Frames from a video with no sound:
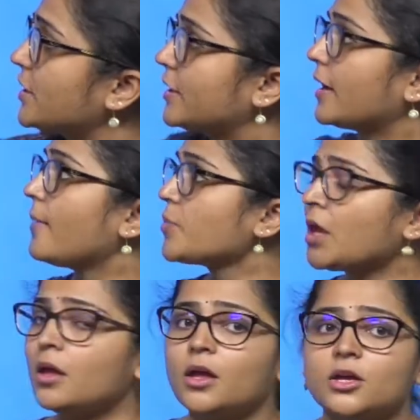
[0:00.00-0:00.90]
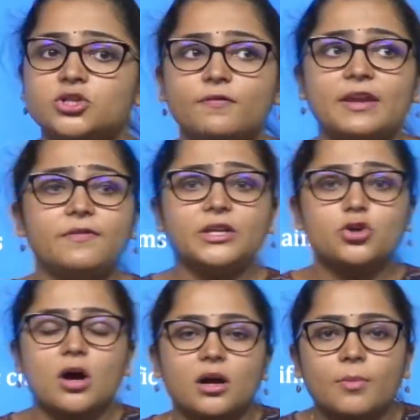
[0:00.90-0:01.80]
India. So when we
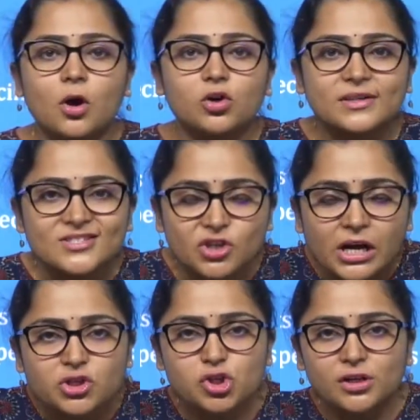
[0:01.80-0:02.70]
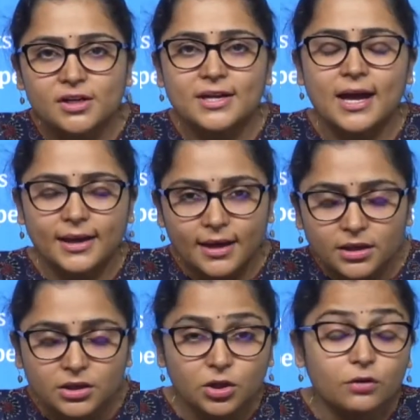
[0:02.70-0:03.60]
talk about structure and
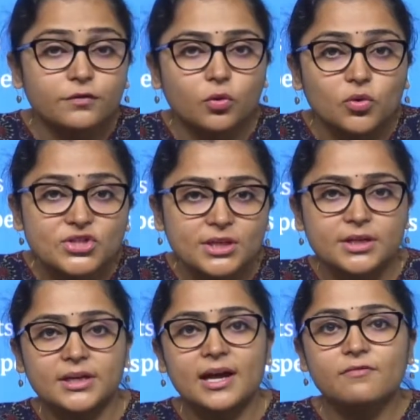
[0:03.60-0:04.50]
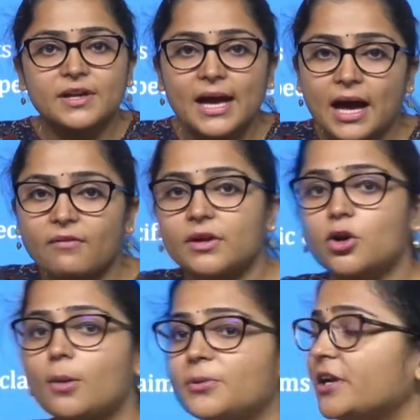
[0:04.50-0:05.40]
hierarchy of courts in India, we have
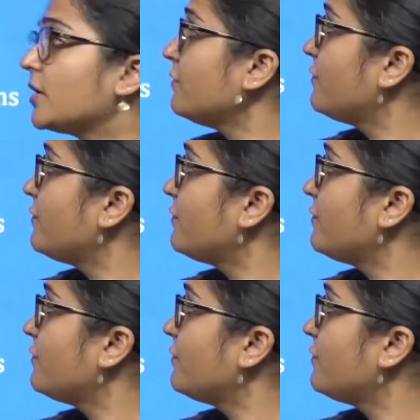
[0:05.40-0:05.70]
adopted a